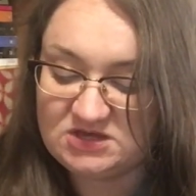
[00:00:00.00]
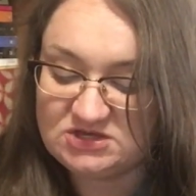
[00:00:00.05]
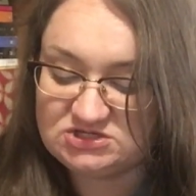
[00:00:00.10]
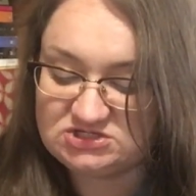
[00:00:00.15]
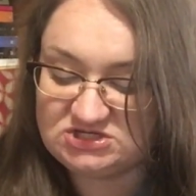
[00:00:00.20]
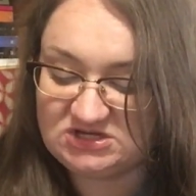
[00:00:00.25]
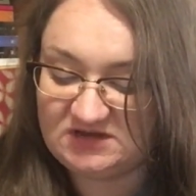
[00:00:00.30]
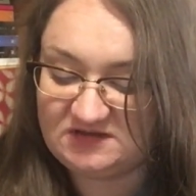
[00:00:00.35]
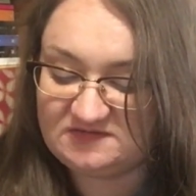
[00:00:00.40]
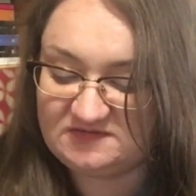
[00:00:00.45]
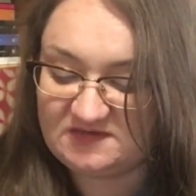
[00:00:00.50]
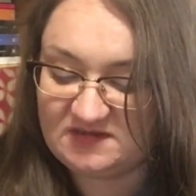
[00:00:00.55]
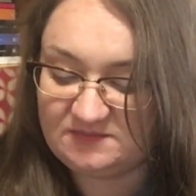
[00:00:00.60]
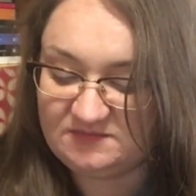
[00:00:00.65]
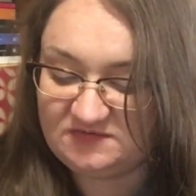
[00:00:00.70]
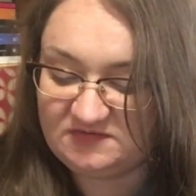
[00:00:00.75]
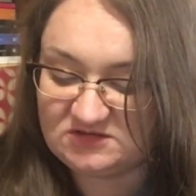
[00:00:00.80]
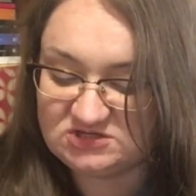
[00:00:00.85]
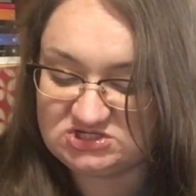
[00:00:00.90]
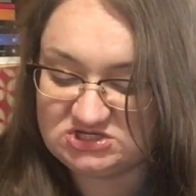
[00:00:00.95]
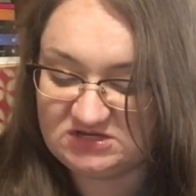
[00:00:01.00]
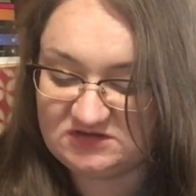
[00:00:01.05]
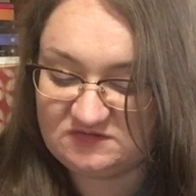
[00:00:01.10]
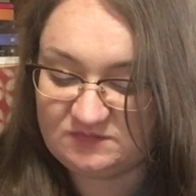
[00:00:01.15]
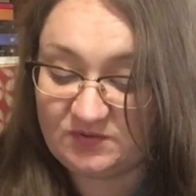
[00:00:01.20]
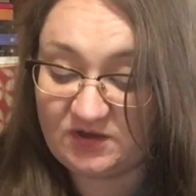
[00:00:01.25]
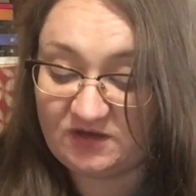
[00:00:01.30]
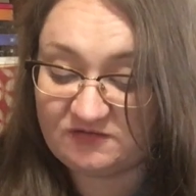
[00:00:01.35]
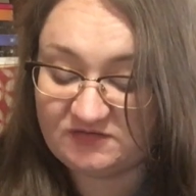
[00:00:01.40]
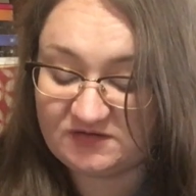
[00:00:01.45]
She accepts that she is
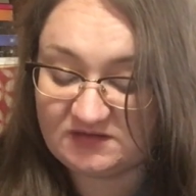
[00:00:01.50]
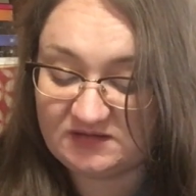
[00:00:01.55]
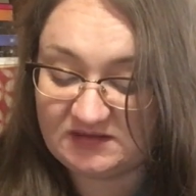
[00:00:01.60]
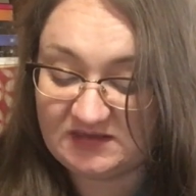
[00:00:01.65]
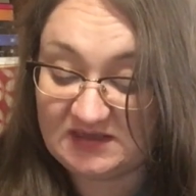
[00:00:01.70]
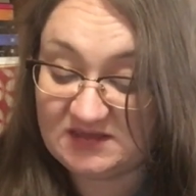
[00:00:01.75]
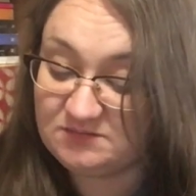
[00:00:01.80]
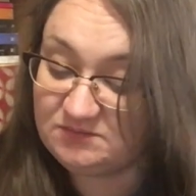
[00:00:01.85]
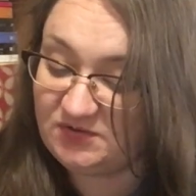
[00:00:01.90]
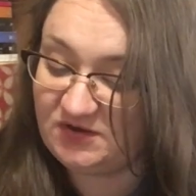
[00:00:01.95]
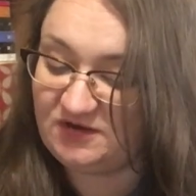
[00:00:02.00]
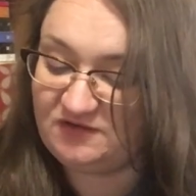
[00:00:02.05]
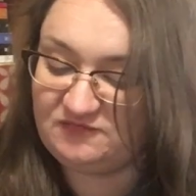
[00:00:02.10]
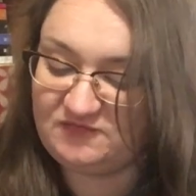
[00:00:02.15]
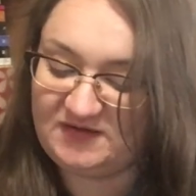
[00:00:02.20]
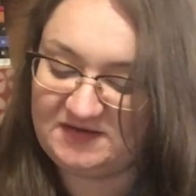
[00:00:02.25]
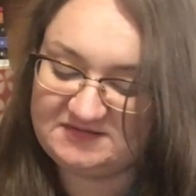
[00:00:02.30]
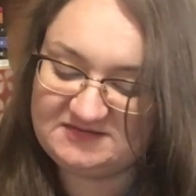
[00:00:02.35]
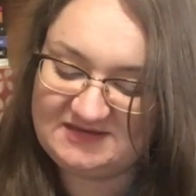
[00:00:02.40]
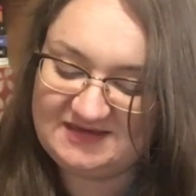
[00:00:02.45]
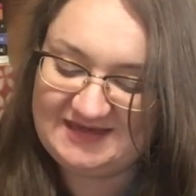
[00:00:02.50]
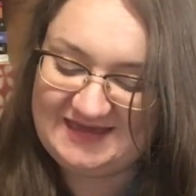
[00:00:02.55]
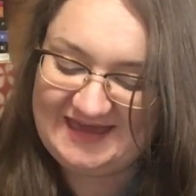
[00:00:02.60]
perfectly imperfect